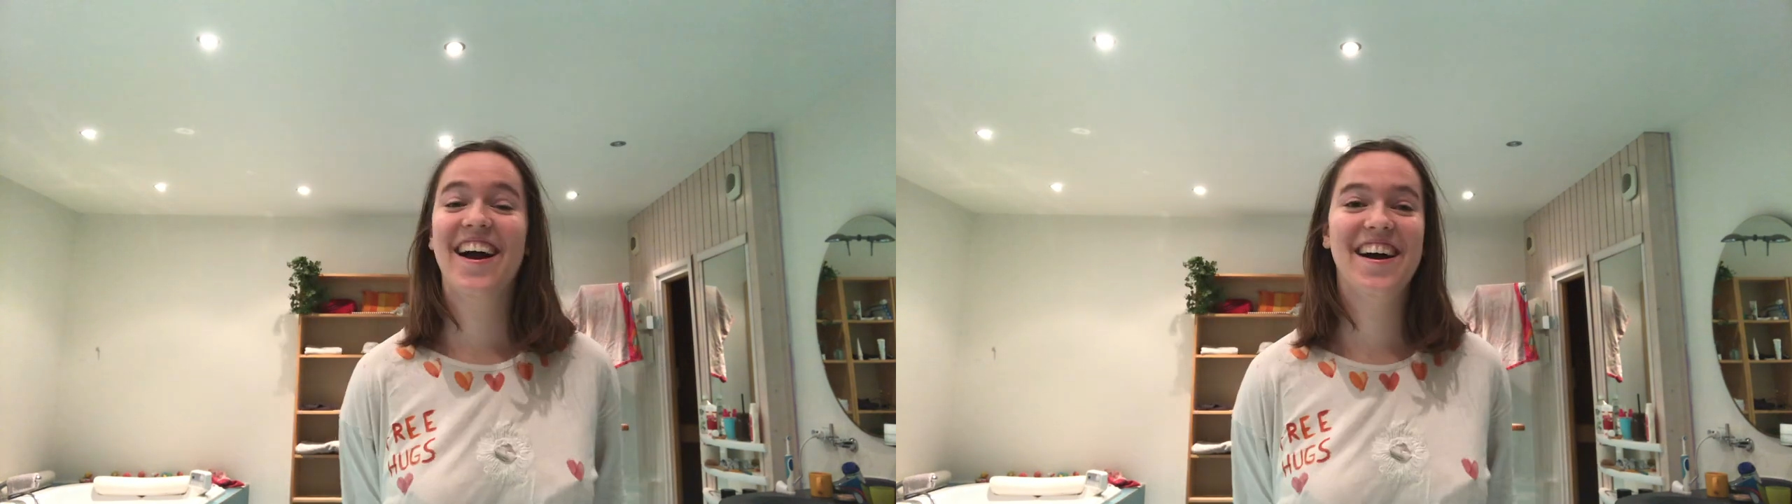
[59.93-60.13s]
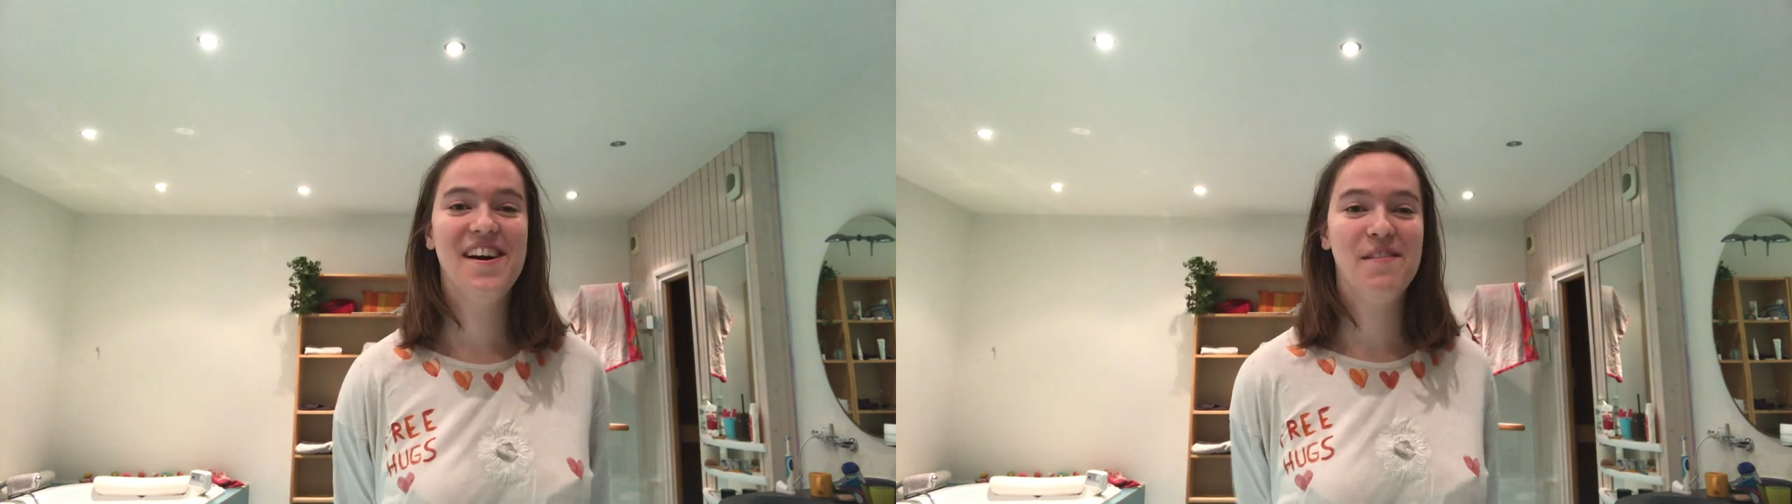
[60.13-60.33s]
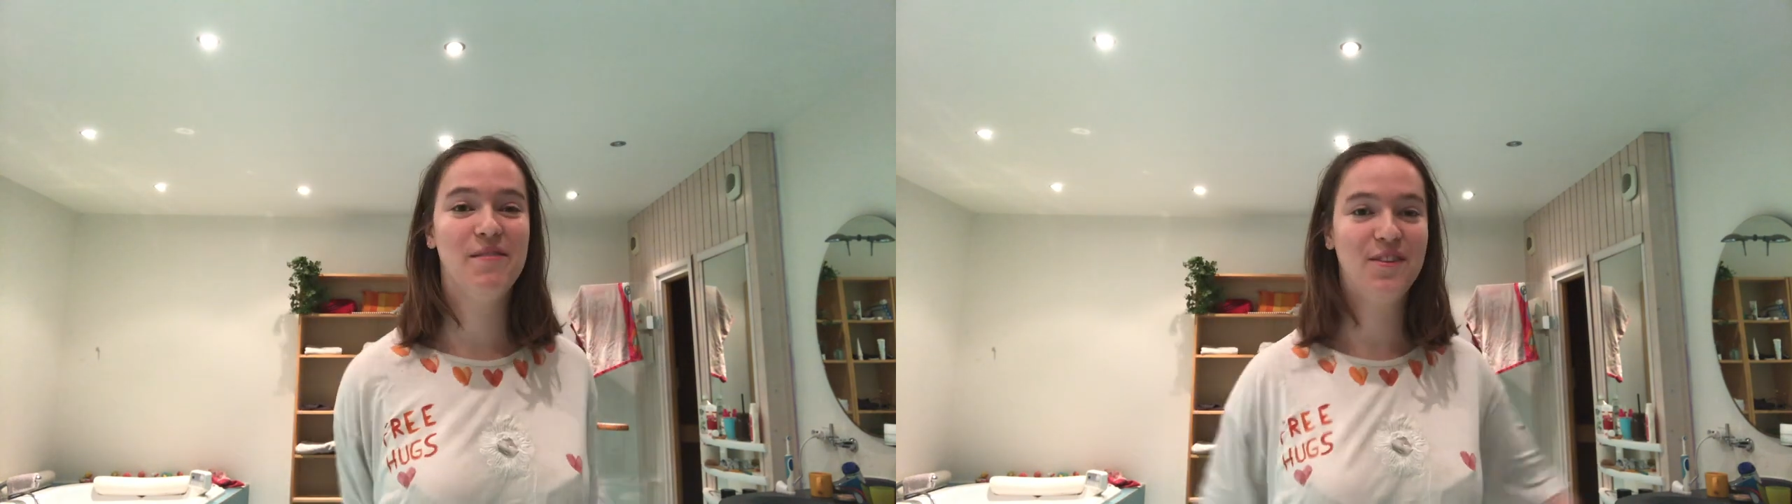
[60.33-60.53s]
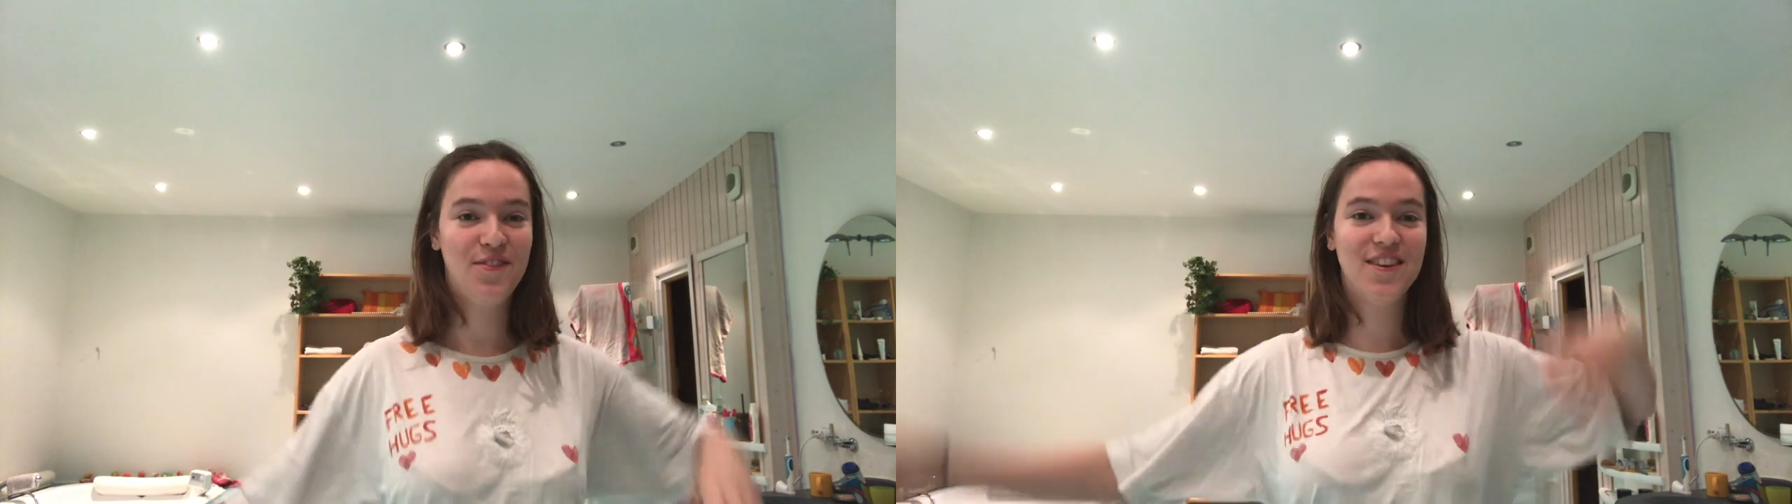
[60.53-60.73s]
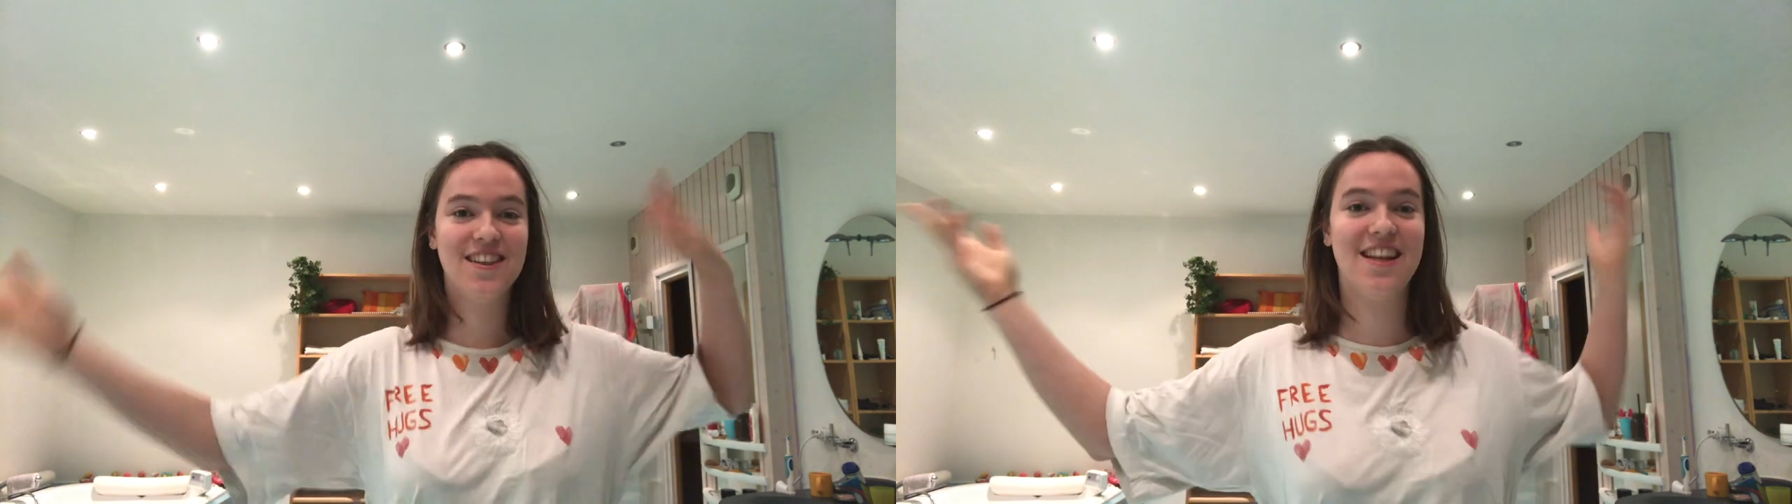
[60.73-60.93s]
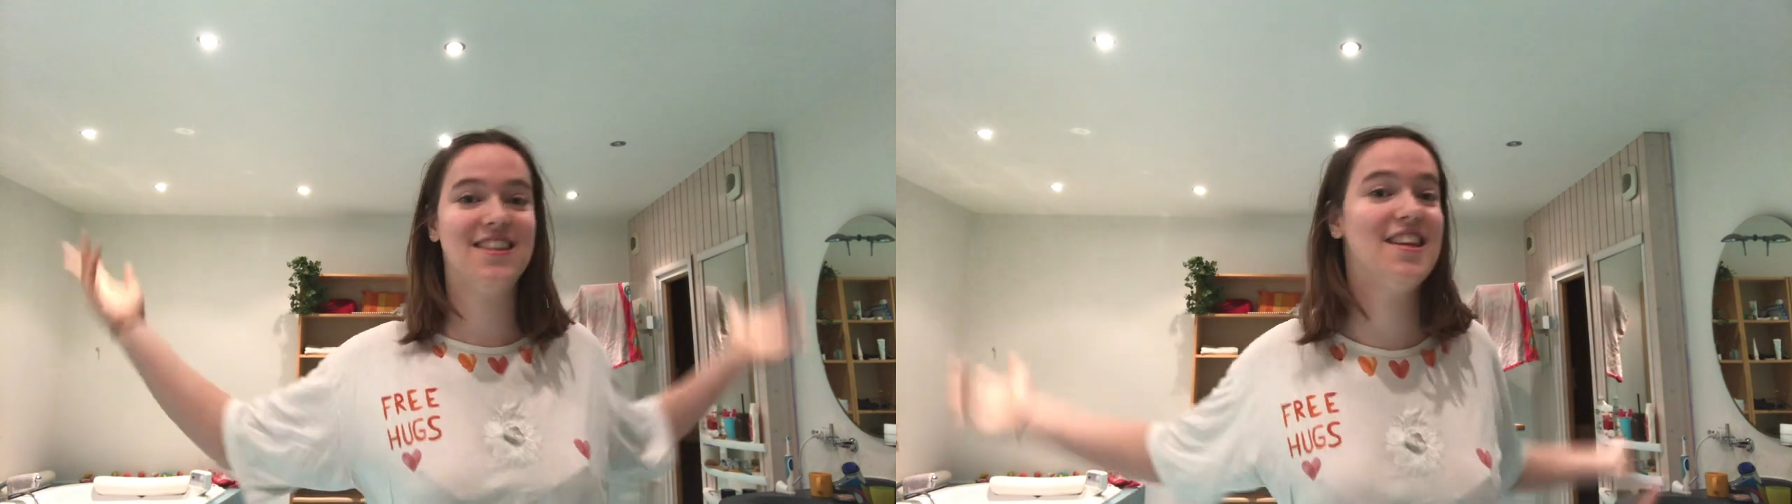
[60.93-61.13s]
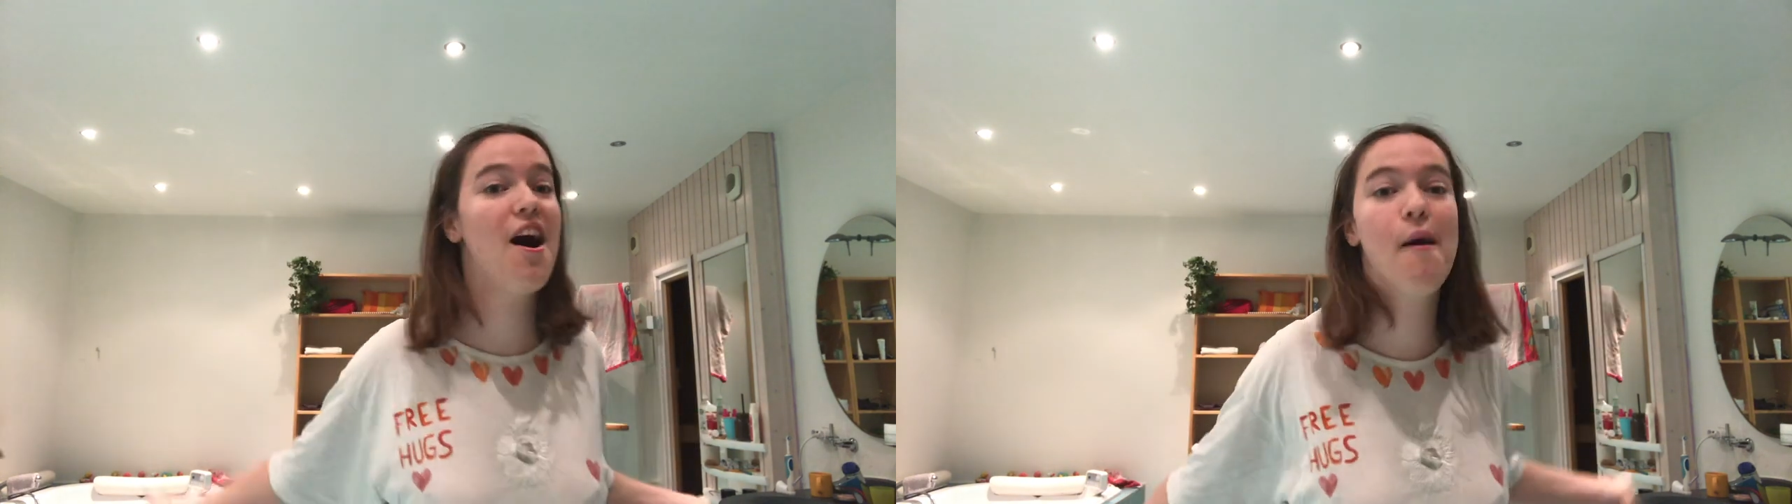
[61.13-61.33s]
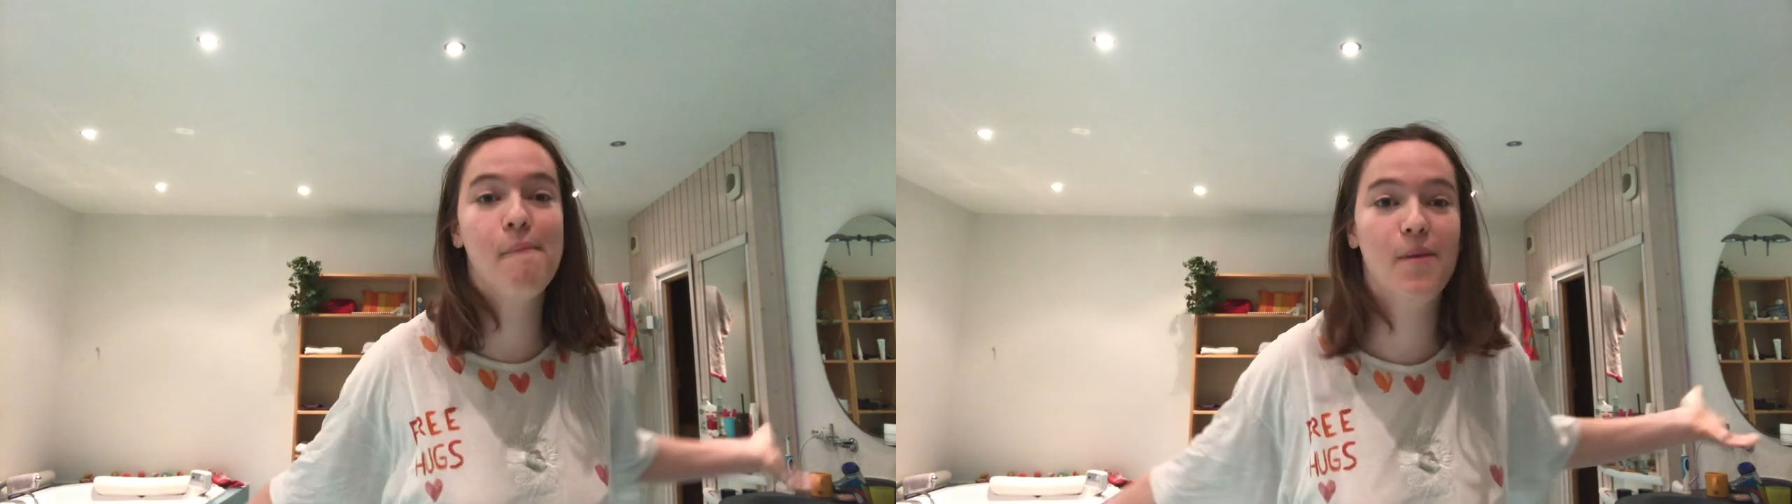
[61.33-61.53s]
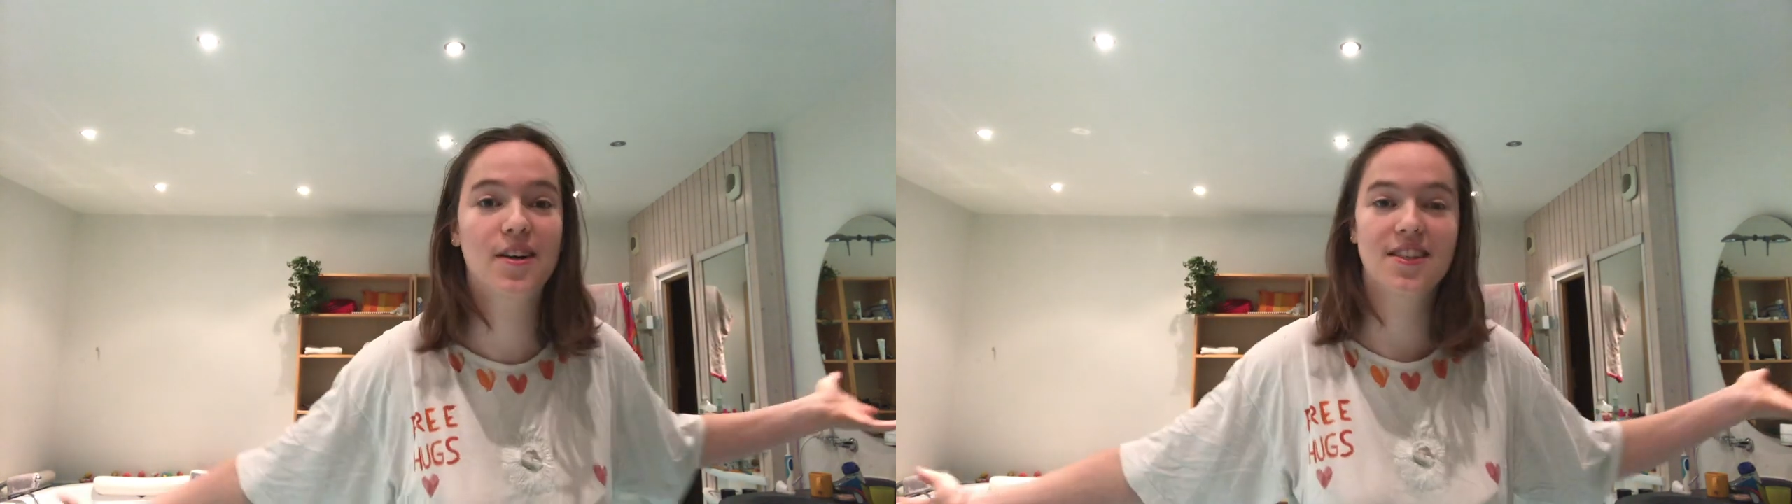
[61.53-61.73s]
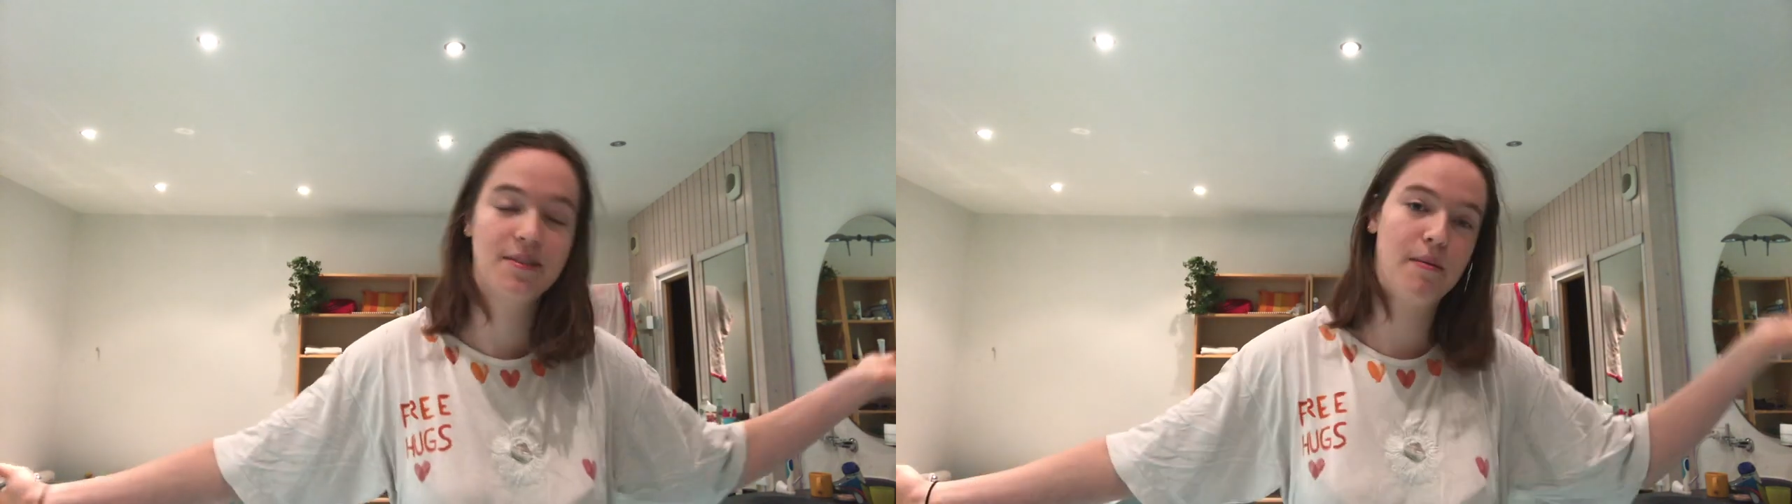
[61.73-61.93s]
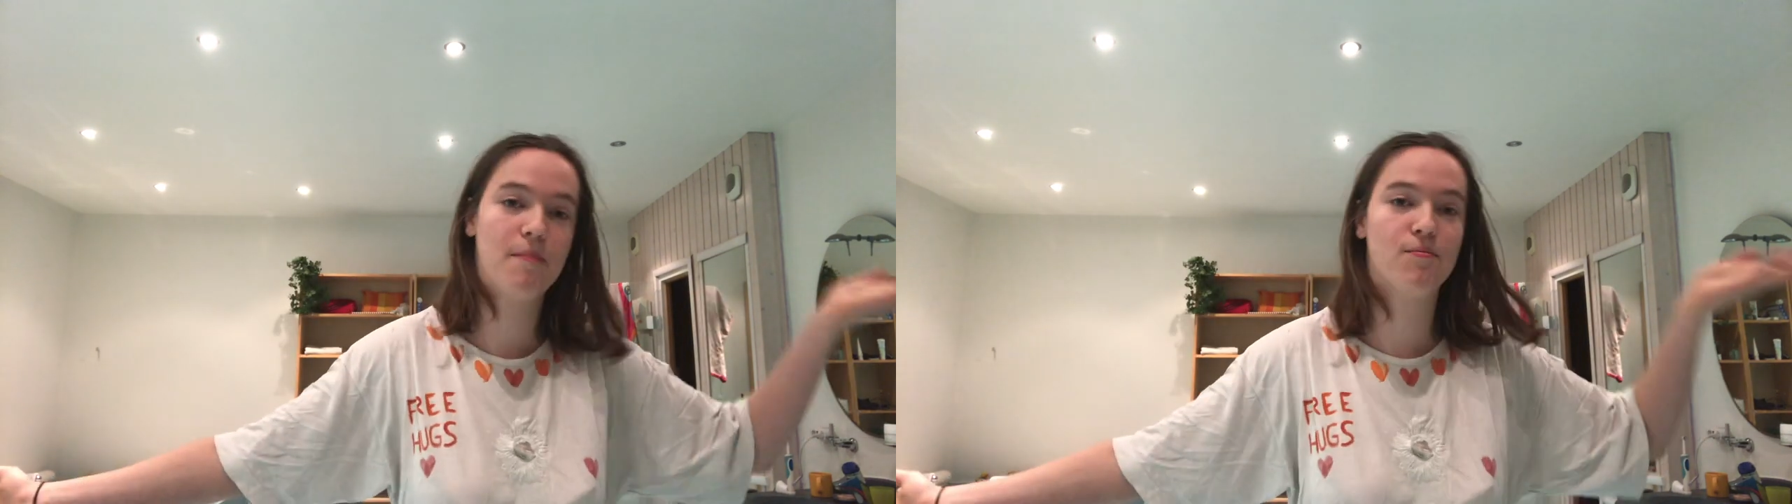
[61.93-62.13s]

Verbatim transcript: Uh, but first let's unbox my